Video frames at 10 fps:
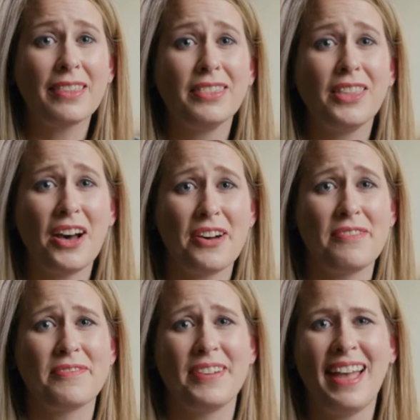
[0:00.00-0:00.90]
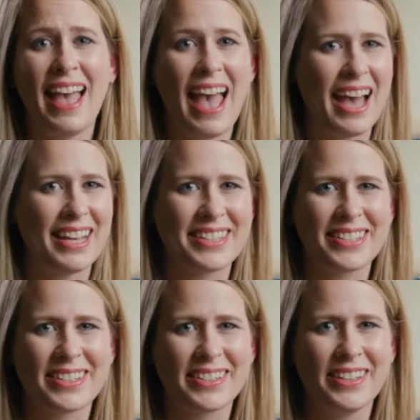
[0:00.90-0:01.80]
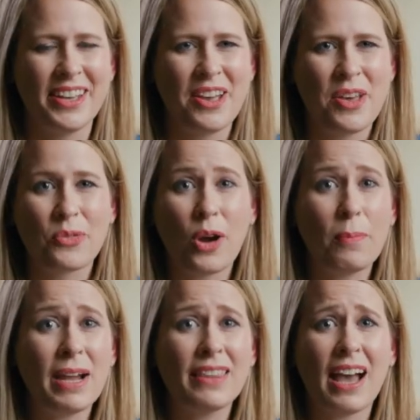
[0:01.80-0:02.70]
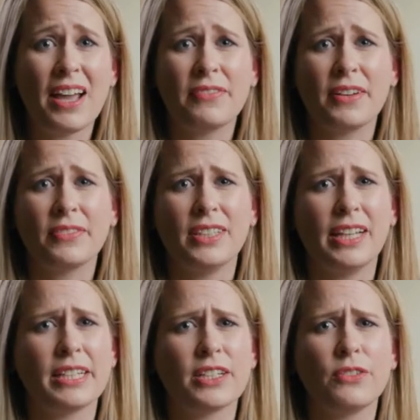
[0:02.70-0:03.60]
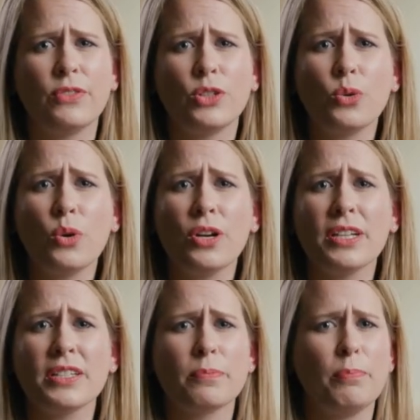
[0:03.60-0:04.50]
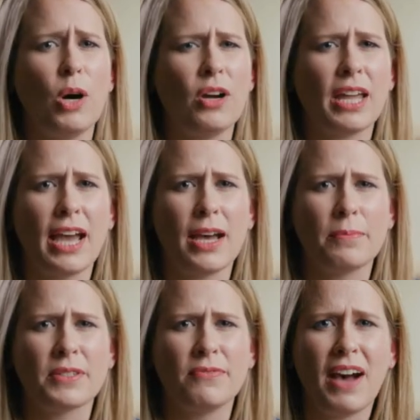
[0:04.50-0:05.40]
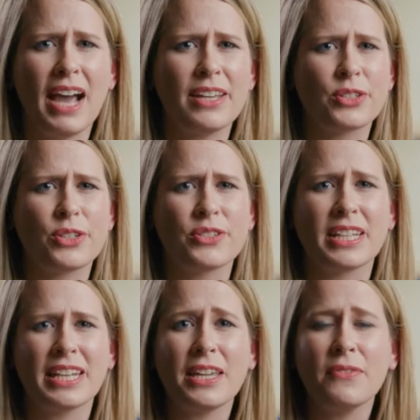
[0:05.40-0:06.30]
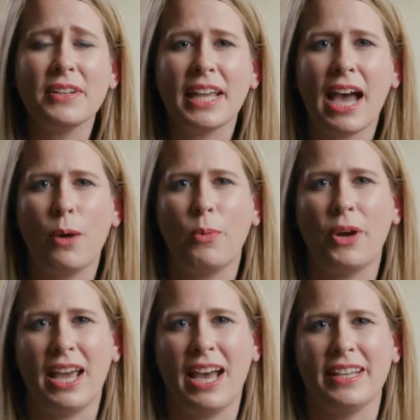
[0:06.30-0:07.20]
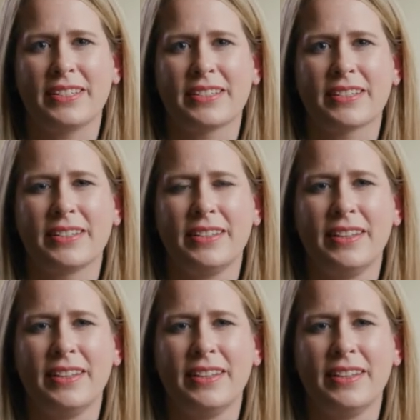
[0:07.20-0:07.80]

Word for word: love hats. Throughout my life, I've collected fedoras, ball caps, visors, and even cowboy hats.